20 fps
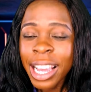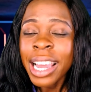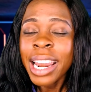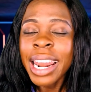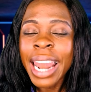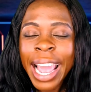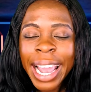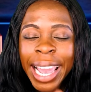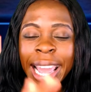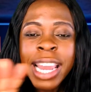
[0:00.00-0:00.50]

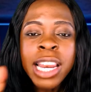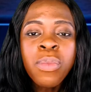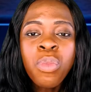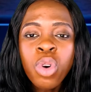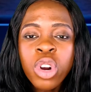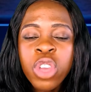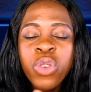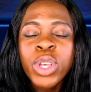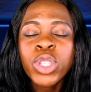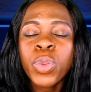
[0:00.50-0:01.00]
like any
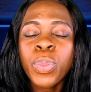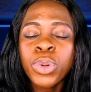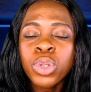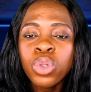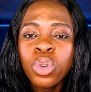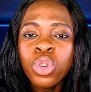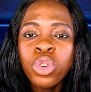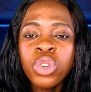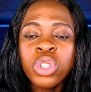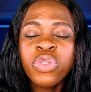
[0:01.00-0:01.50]
money you're supposed
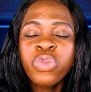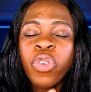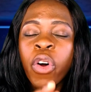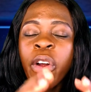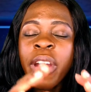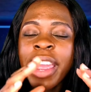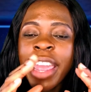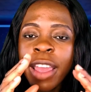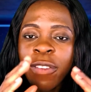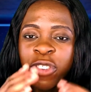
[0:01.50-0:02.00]
to use
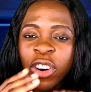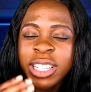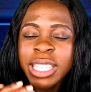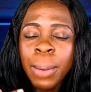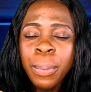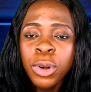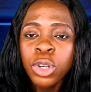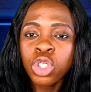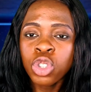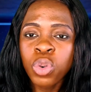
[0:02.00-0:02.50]
for eh, for
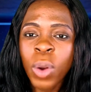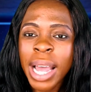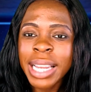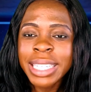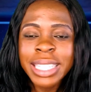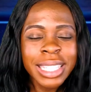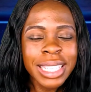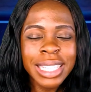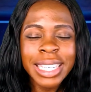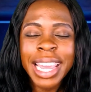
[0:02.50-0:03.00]
example throughout
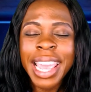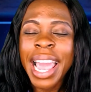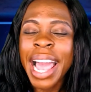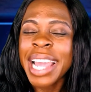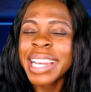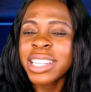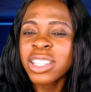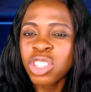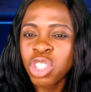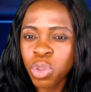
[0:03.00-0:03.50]
this day
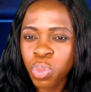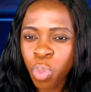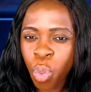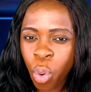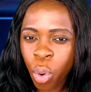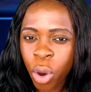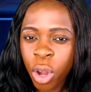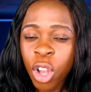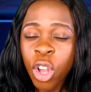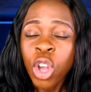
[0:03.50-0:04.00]
i didn't
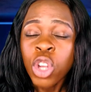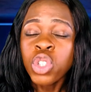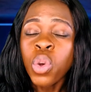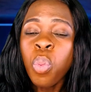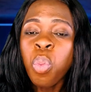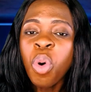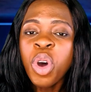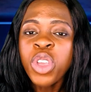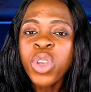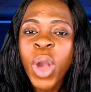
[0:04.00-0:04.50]
smoke so
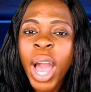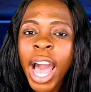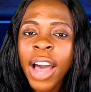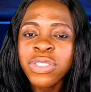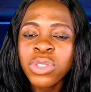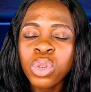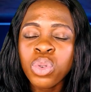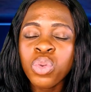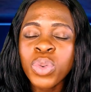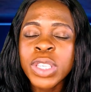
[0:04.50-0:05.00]
what you have
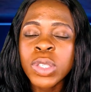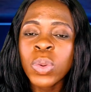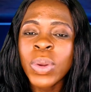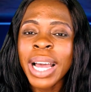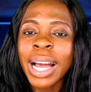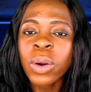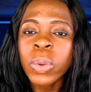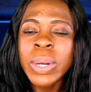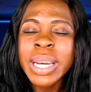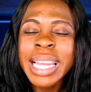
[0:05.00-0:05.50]
to do is to
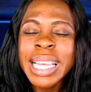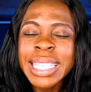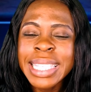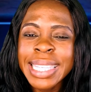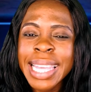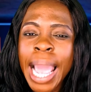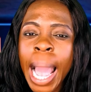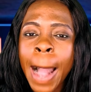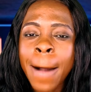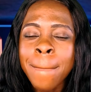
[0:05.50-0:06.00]
calculate
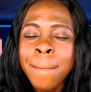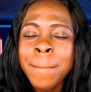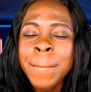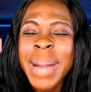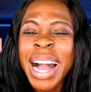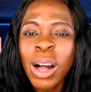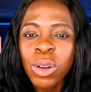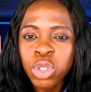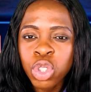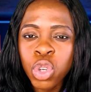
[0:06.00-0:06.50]
the
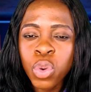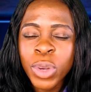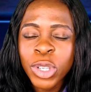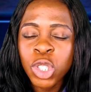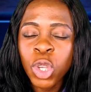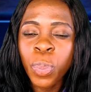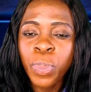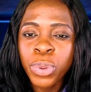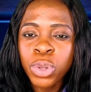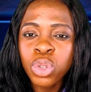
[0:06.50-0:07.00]
amount you were
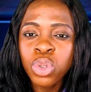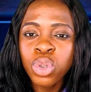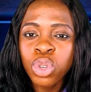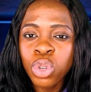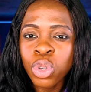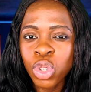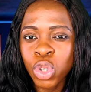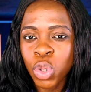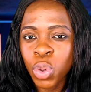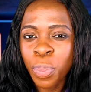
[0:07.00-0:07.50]
supposed to
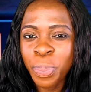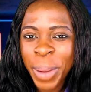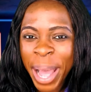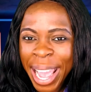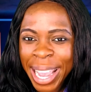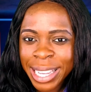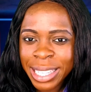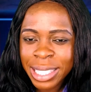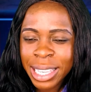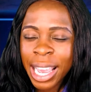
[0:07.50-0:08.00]
use to
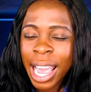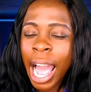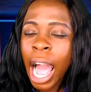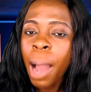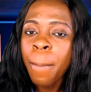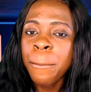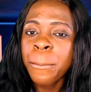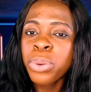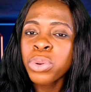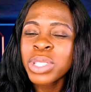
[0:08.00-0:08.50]
buy it
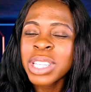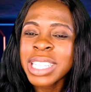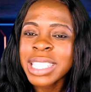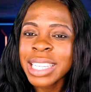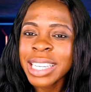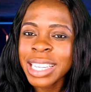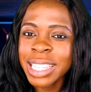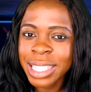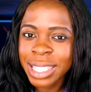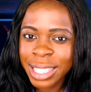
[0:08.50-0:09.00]
and put it
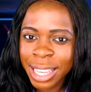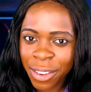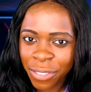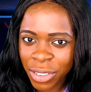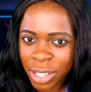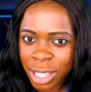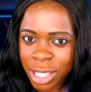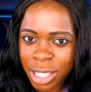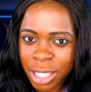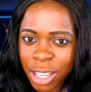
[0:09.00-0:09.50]
in a
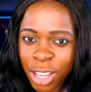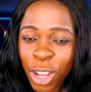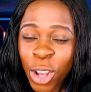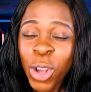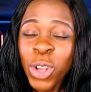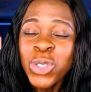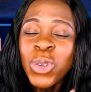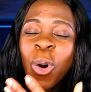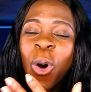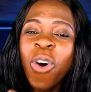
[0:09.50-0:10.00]
savings
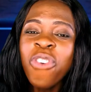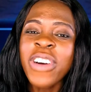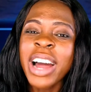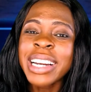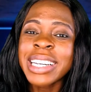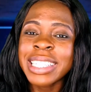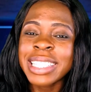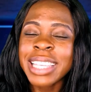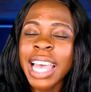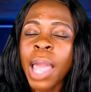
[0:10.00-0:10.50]
so over
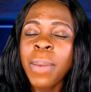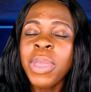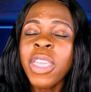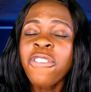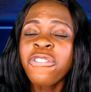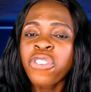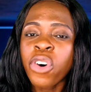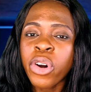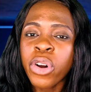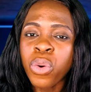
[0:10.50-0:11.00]
the time
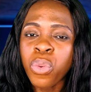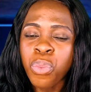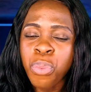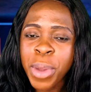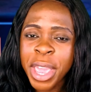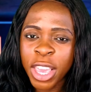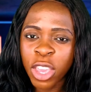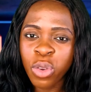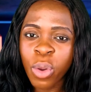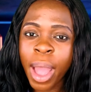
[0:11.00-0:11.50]
if for a
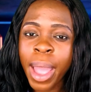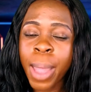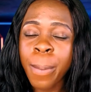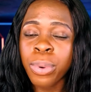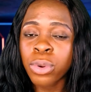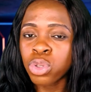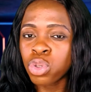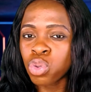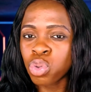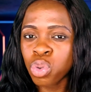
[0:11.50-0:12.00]
week you are
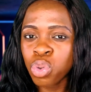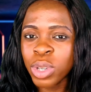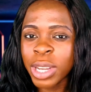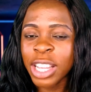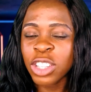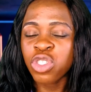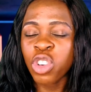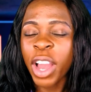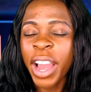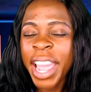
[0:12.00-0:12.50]
able to do
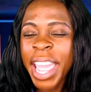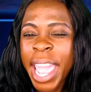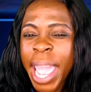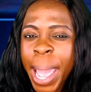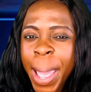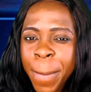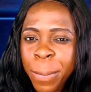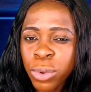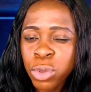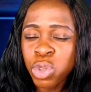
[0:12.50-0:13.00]
that you are
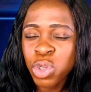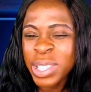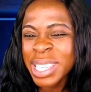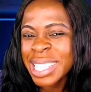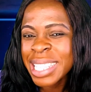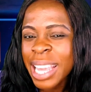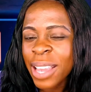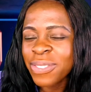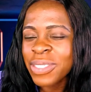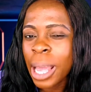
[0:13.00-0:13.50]
able to
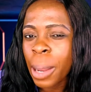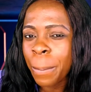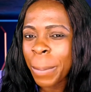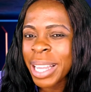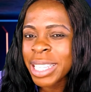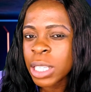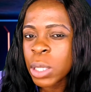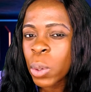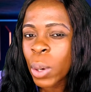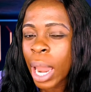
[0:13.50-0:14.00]
save that
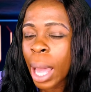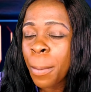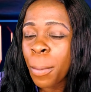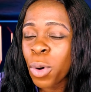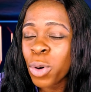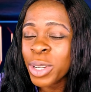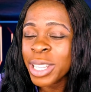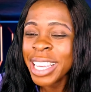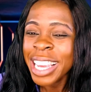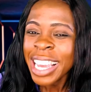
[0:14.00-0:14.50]
particular
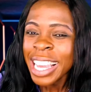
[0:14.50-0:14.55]
money